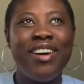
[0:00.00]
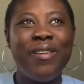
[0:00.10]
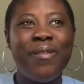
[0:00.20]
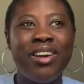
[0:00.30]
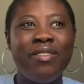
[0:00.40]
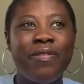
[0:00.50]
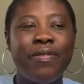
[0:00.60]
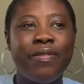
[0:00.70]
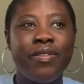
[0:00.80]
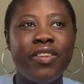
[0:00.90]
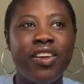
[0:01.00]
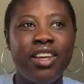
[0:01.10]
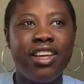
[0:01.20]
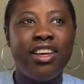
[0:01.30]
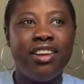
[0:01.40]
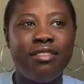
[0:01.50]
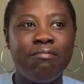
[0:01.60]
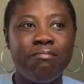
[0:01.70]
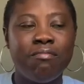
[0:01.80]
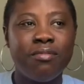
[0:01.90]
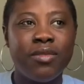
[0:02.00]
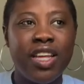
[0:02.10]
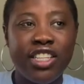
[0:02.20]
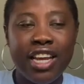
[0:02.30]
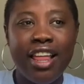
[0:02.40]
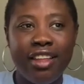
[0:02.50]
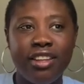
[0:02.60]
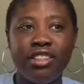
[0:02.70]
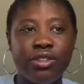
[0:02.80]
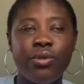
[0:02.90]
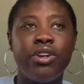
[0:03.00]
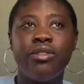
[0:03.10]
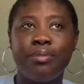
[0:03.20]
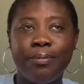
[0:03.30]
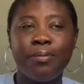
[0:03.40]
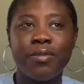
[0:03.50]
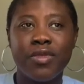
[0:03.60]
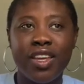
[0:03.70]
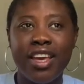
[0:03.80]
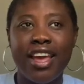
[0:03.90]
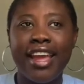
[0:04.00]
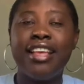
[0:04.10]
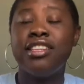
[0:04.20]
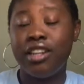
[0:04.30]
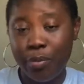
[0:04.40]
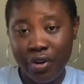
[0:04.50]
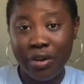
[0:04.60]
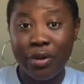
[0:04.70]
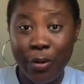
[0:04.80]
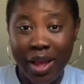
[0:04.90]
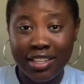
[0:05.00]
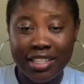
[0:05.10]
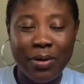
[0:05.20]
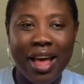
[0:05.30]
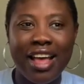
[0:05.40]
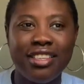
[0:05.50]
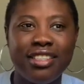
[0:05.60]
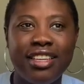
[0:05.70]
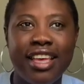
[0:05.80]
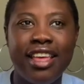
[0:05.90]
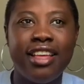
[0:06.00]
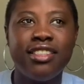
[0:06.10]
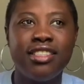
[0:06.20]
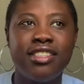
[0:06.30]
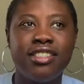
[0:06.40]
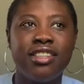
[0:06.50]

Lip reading: one of a challenge. Well, I guess another prayer request I would ask is